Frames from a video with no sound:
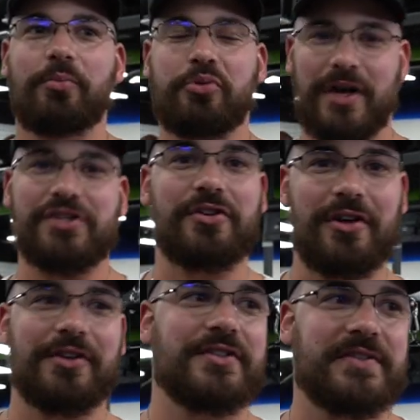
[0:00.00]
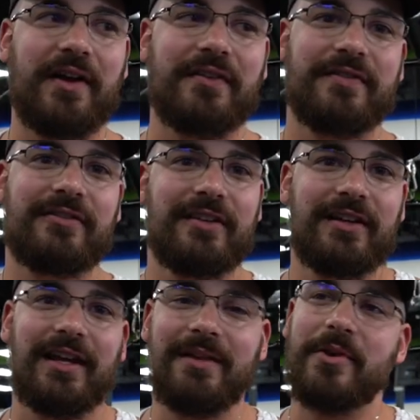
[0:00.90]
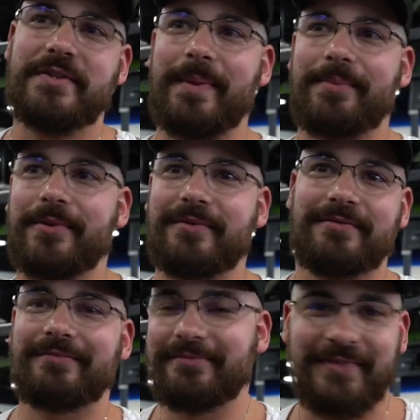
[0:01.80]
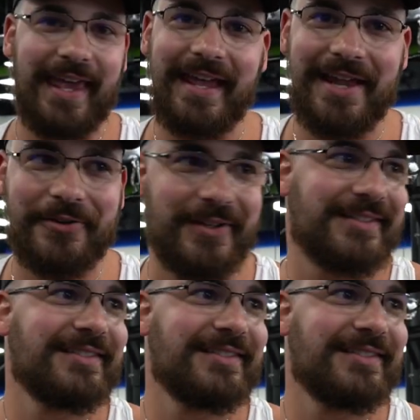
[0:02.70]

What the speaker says: pressure on yourself, and most people can't handle it.